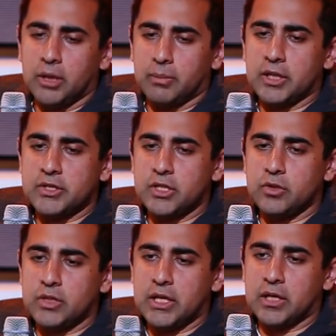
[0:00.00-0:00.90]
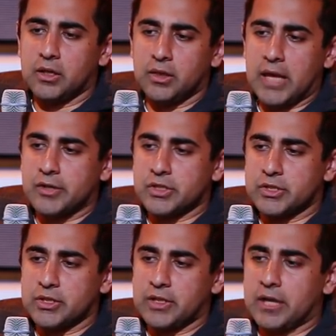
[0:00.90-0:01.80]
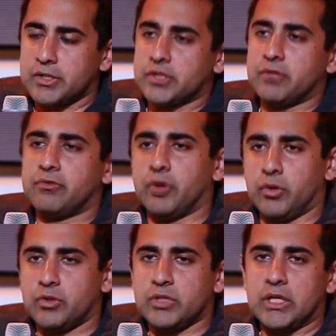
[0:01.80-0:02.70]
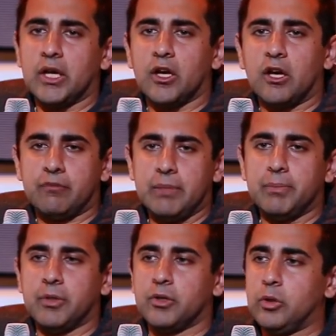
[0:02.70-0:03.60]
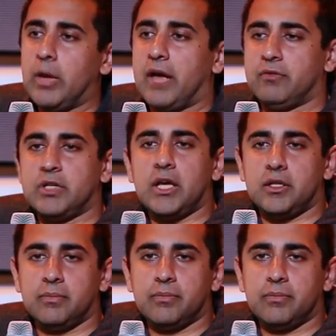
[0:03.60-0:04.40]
but let's say you take thousands and thousands of photos of people who have died,